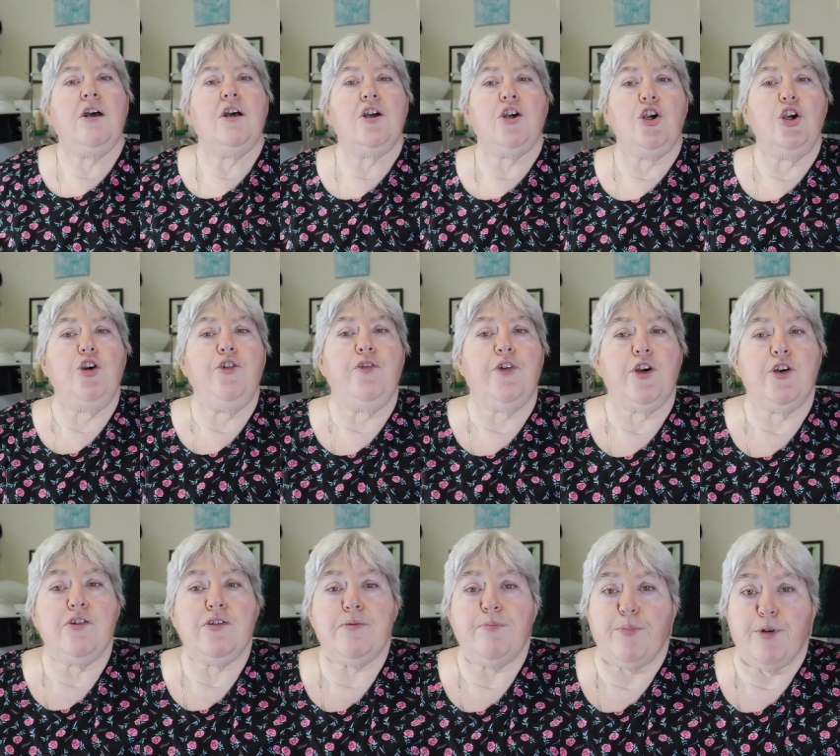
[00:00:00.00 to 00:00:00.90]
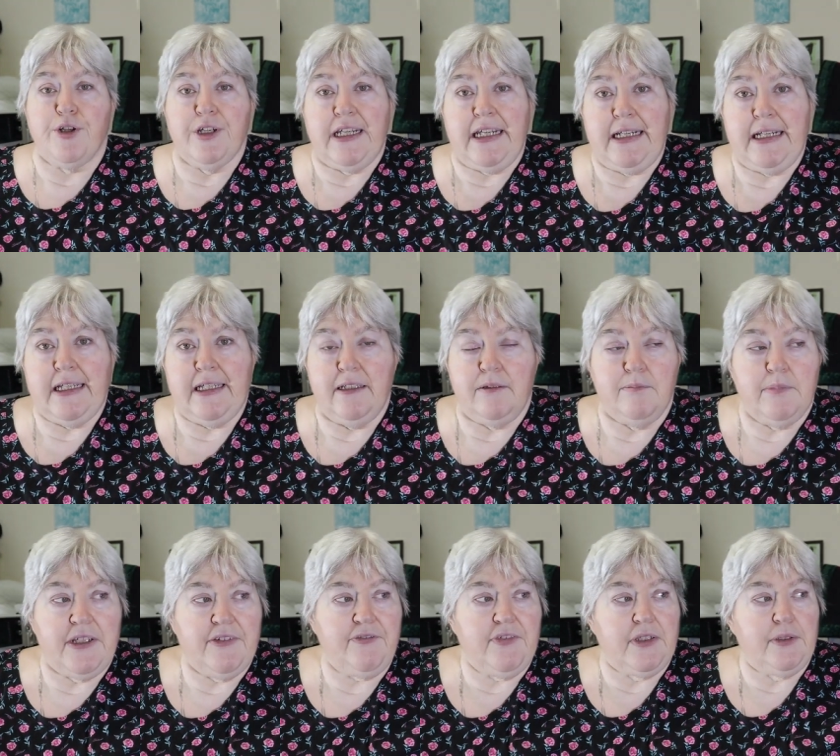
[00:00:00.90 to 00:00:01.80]
Hoover's Bernina in
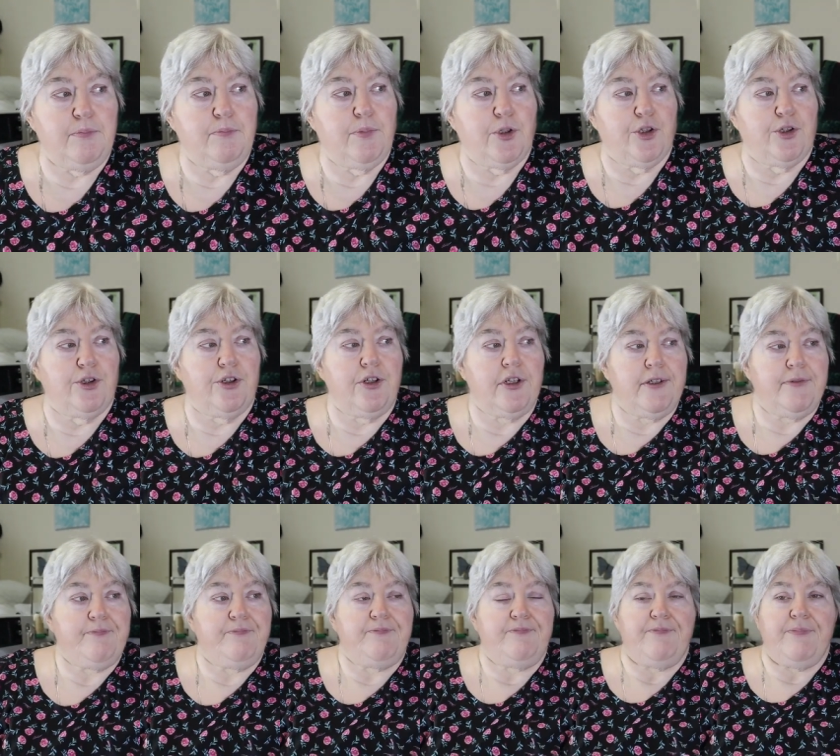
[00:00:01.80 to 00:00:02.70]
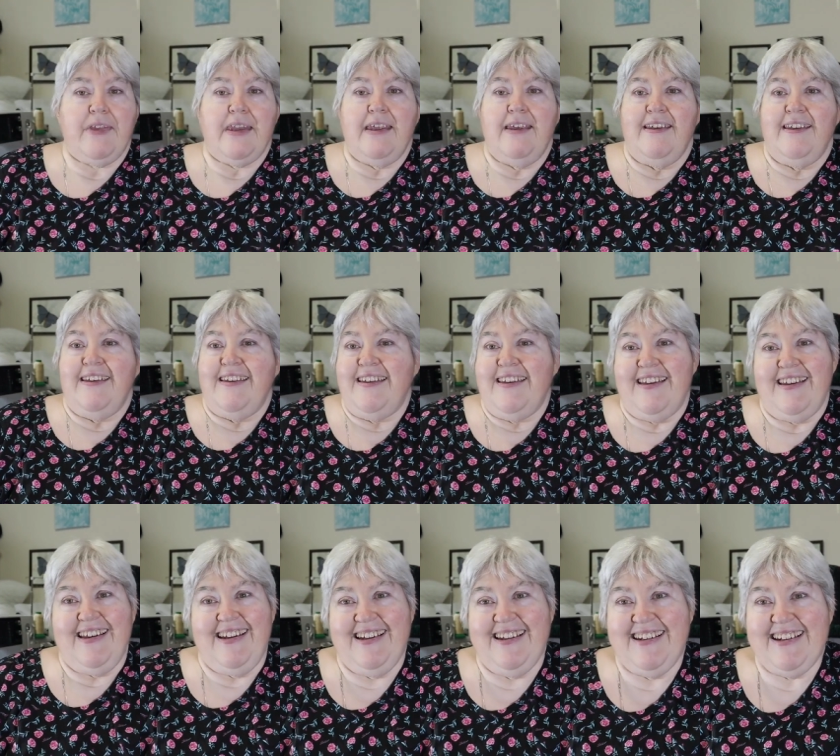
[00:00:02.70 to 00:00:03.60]
Mifflinburg.
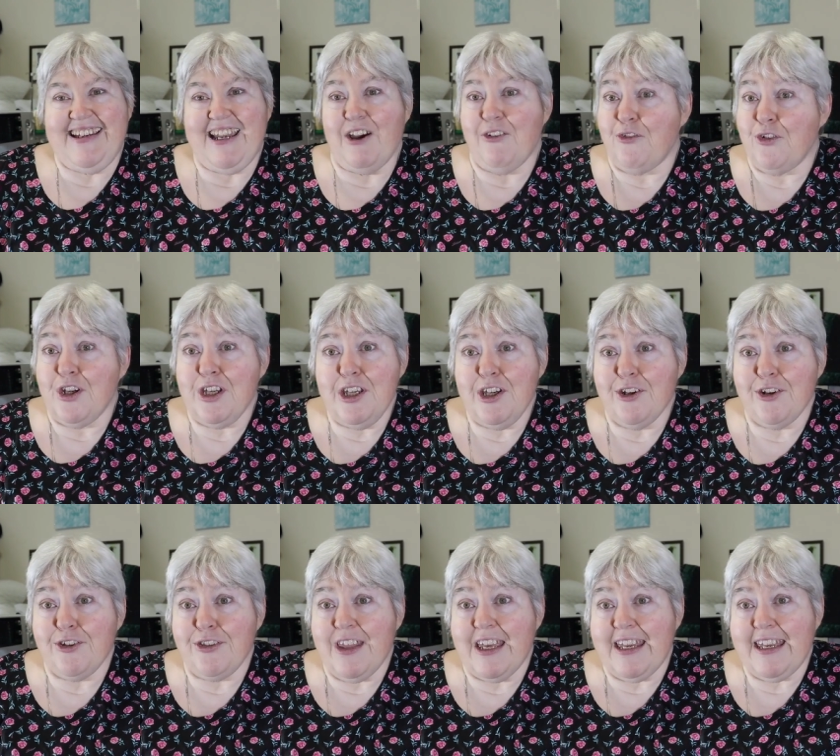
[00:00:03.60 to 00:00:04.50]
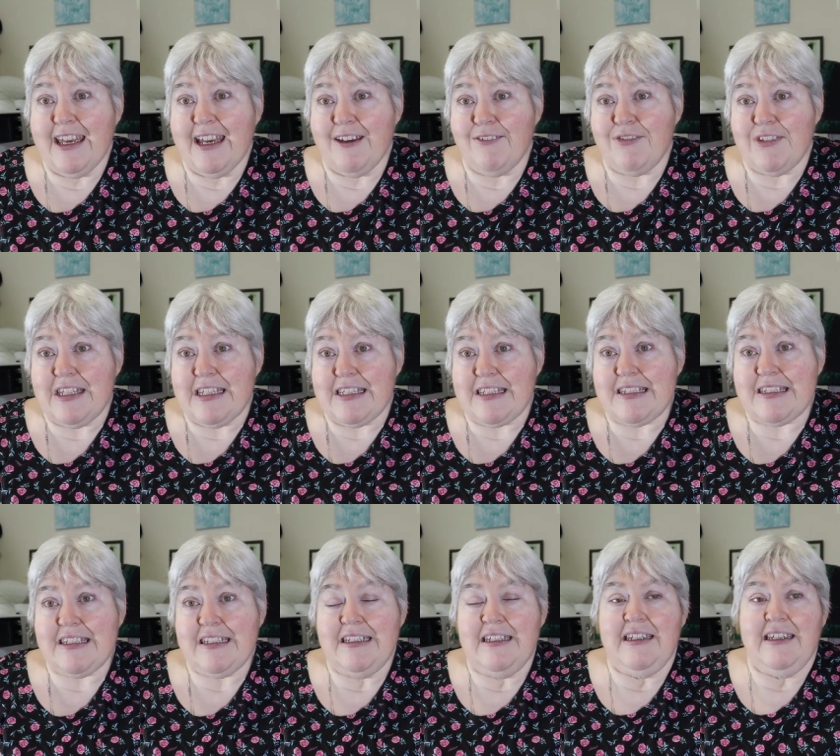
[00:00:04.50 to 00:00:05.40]
Every year they have
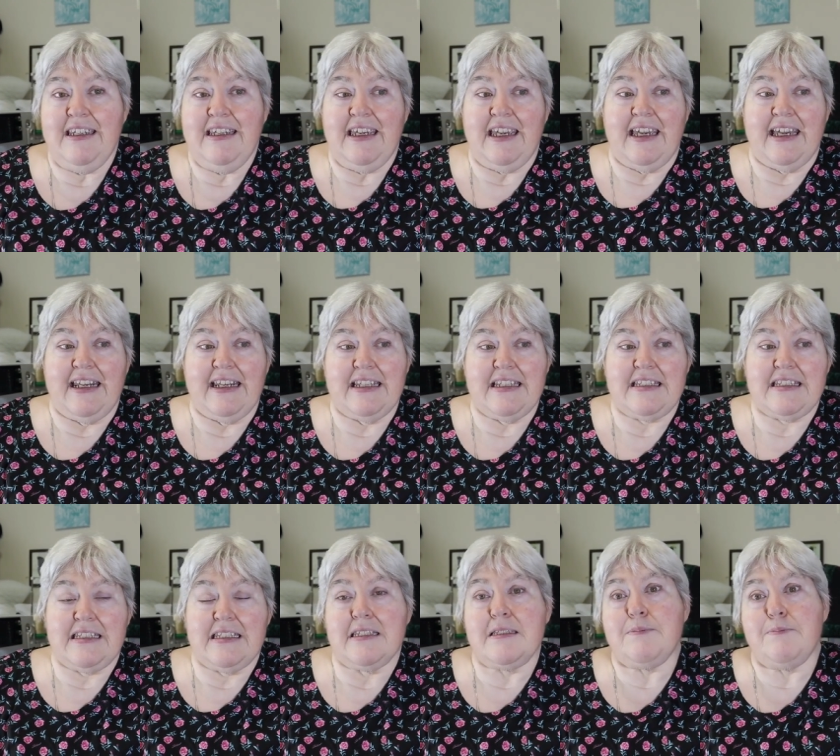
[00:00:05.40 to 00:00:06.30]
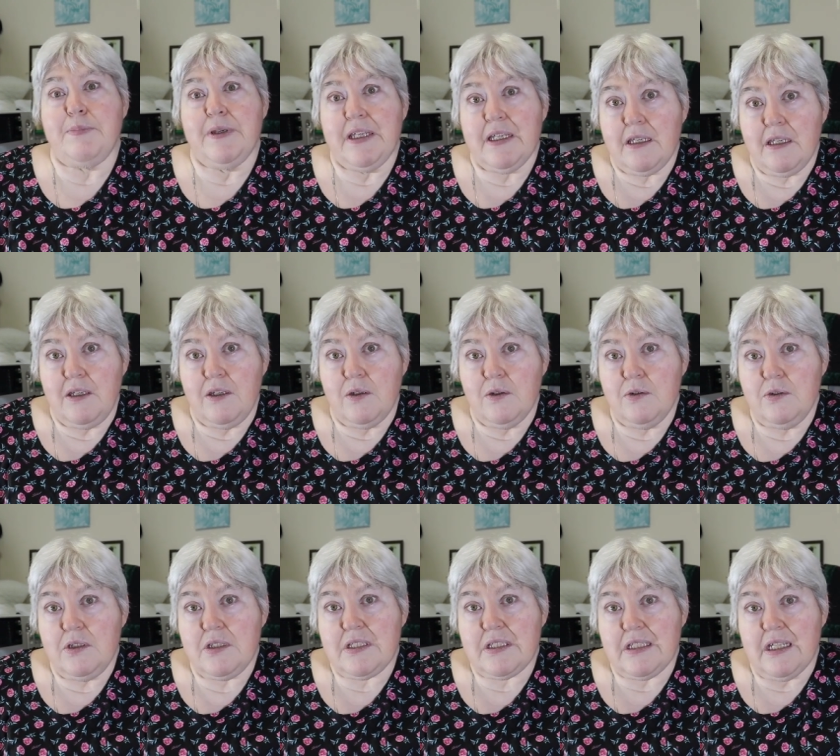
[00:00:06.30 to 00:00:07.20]
this, and it's this big,
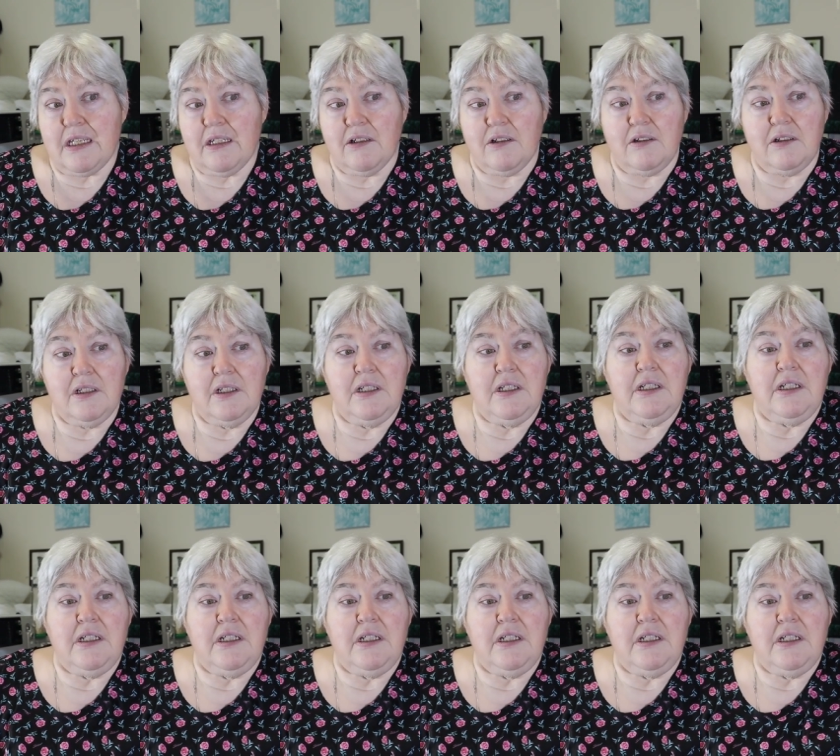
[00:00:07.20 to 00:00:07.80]
huge sale.